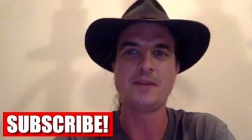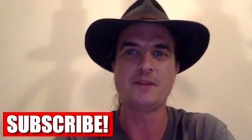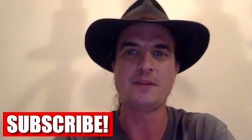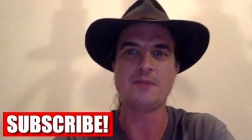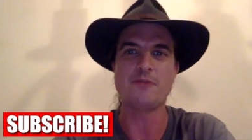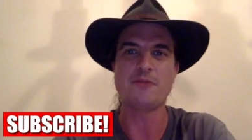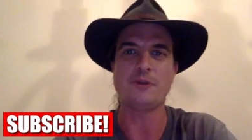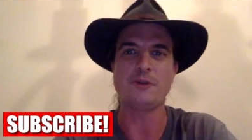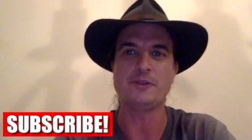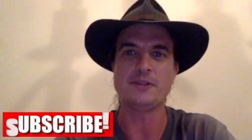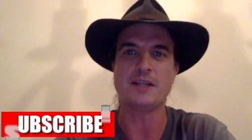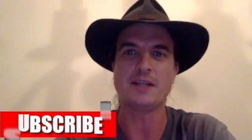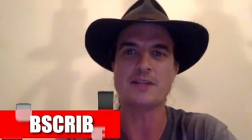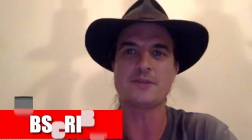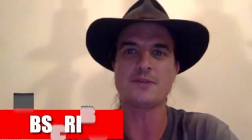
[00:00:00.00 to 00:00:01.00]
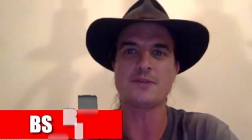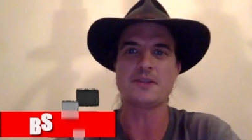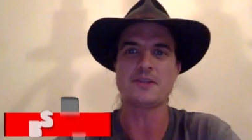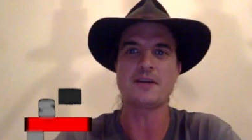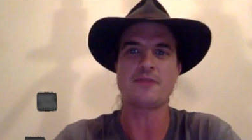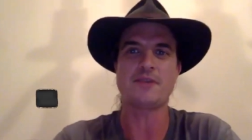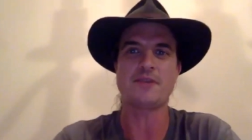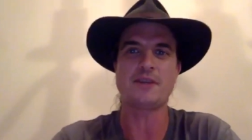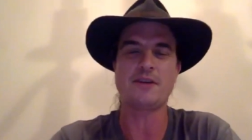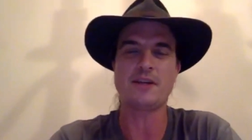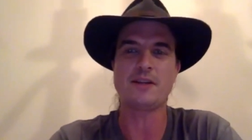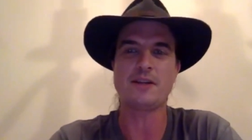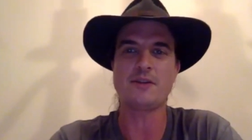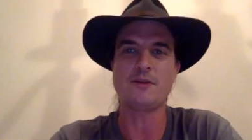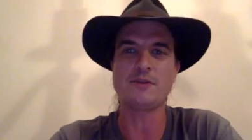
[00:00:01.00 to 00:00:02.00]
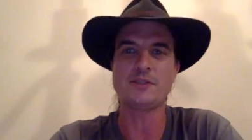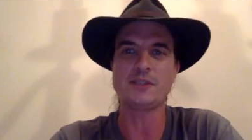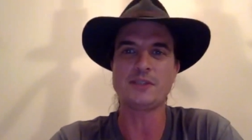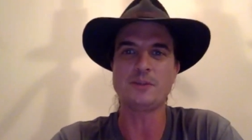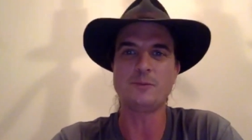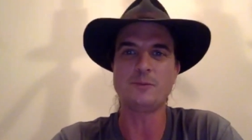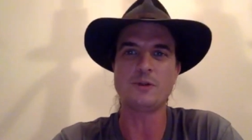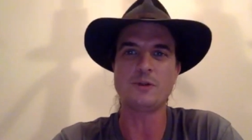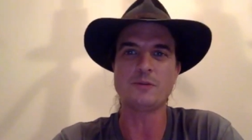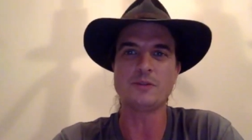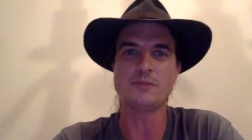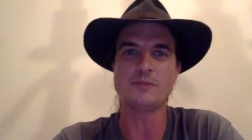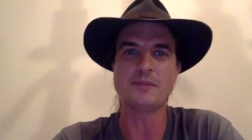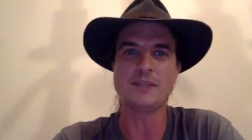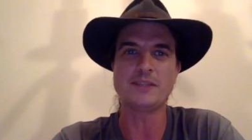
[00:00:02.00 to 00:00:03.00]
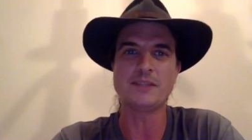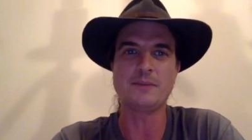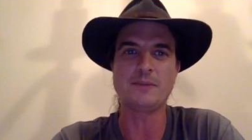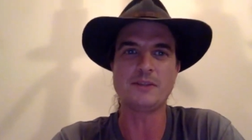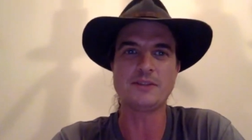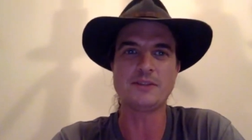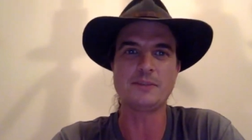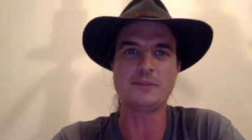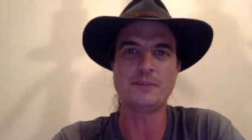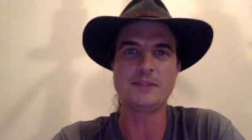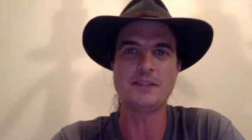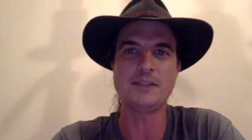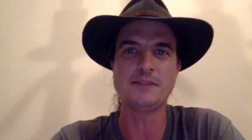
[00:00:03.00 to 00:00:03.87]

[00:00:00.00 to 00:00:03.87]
the fruit and that sort of stuff here, and obviously the water, which makes up most of the beer.